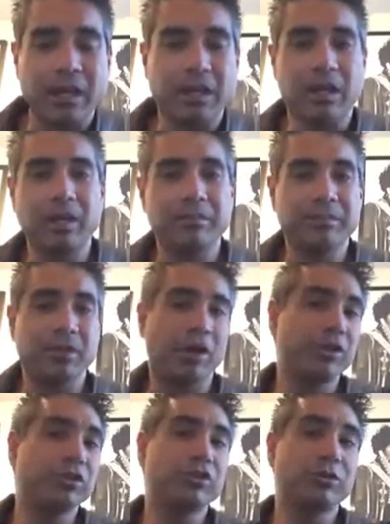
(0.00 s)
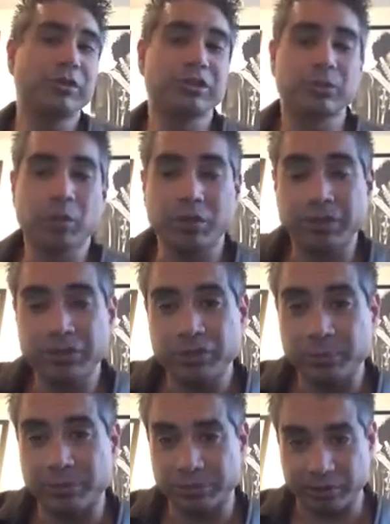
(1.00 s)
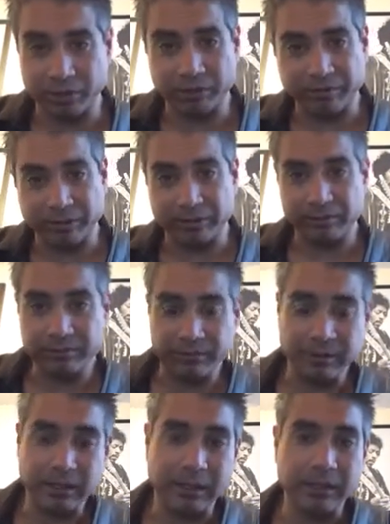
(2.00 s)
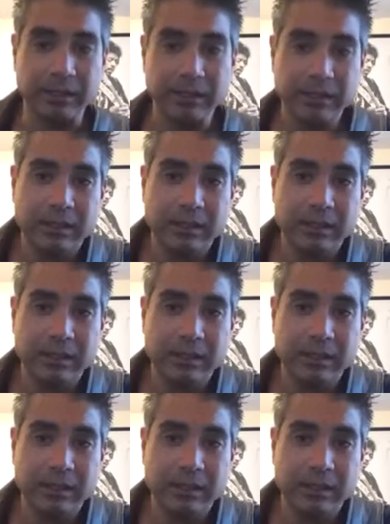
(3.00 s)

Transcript: all you're doing is working to preserve it, okay?